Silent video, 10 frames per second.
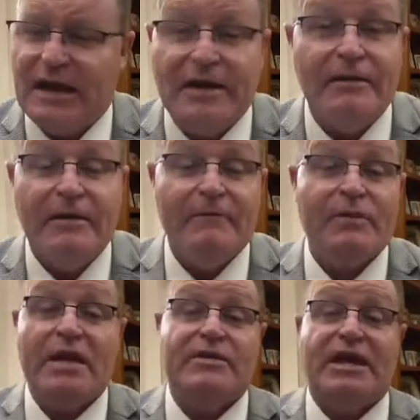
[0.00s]
and
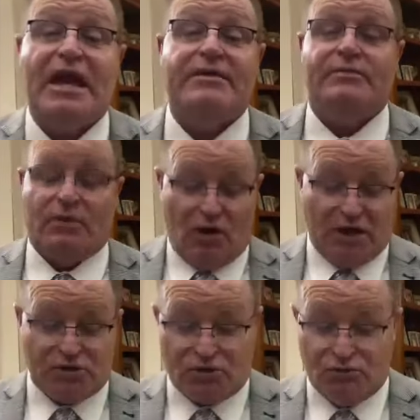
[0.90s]
they became
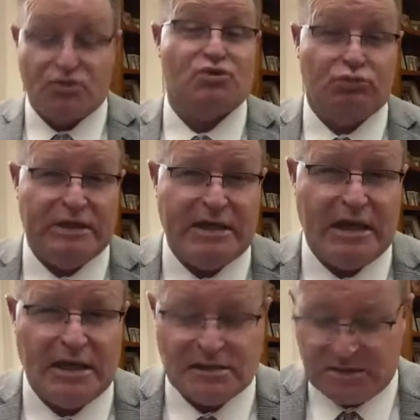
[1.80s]
high school
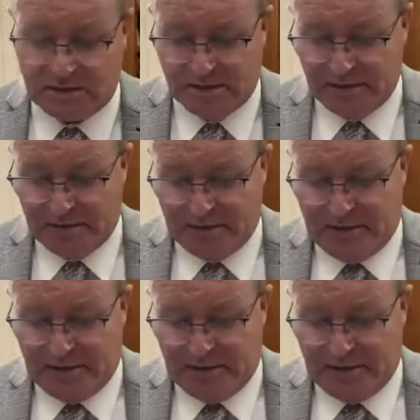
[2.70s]
sweethearts,